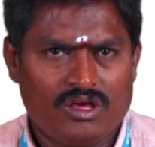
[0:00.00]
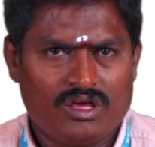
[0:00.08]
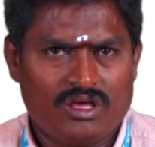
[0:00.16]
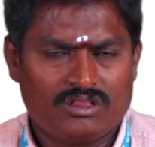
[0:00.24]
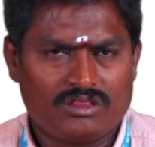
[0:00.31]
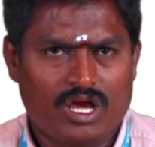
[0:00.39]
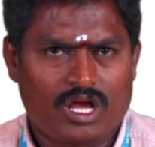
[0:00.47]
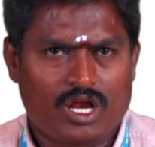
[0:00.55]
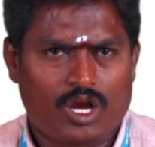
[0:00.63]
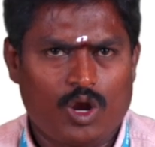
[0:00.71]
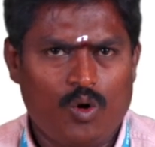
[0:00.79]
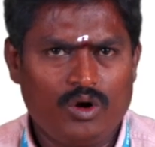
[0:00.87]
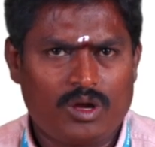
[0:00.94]
the
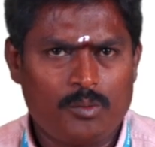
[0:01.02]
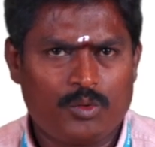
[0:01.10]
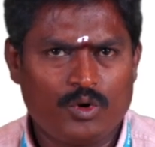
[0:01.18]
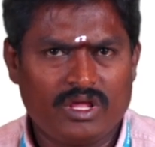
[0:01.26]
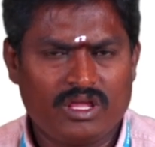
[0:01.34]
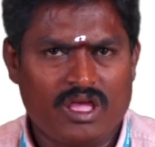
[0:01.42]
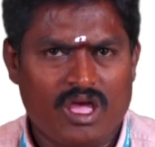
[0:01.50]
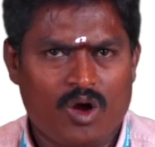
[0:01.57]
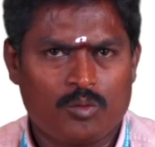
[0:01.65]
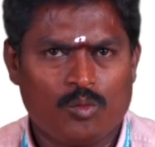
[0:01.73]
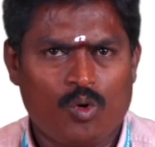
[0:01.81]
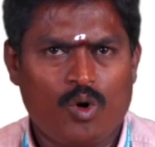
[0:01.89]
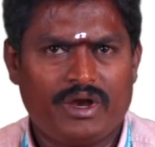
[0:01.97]
cloud computing have
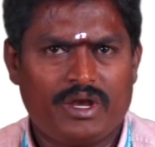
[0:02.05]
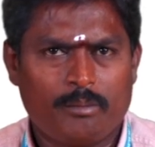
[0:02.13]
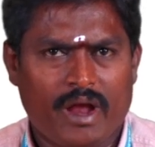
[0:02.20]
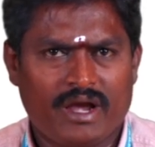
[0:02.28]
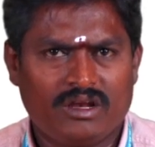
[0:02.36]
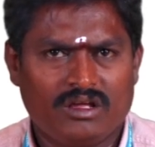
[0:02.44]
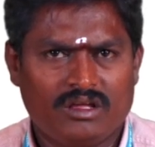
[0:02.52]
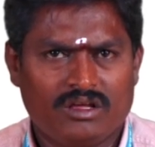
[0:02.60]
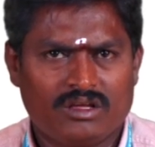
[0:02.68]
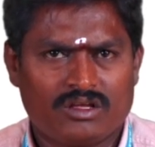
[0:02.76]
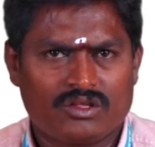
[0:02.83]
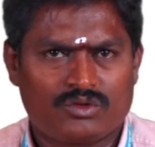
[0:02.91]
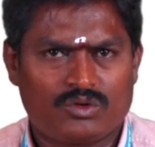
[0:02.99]
more demand,
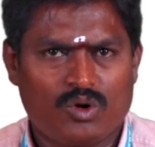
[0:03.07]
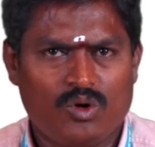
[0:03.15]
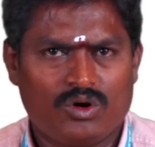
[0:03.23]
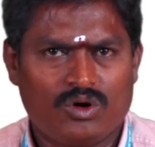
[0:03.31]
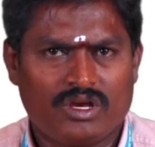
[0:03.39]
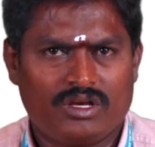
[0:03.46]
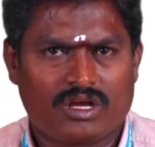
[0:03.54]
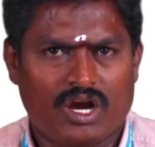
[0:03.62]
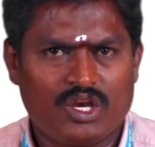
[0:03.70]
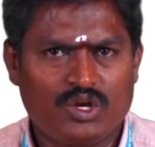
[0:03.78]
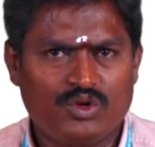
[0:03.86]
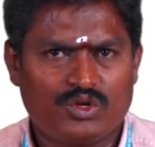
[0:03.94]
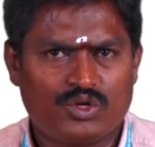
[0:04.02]
so it
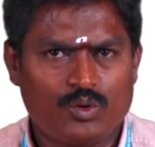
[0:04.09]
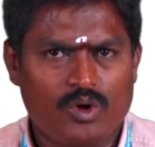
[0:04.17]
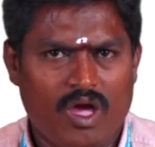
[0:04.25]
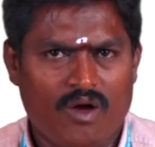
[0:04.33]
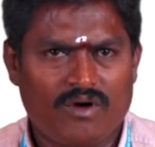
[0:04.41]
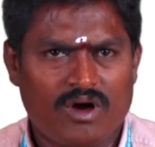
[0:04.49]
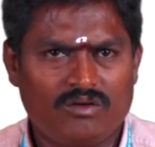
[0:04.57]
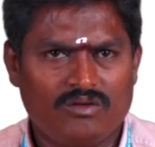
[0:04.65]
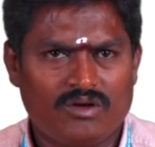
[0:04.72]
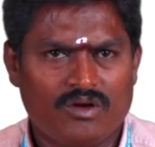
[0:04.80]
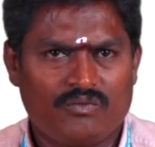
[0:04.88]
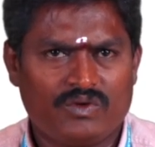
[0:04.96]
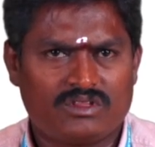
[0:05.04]
continues to evolve
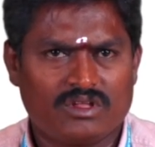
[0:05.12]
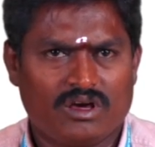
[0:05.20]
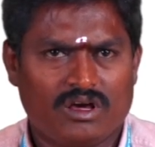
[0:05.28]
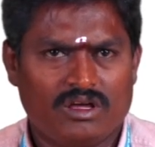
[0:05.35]
with the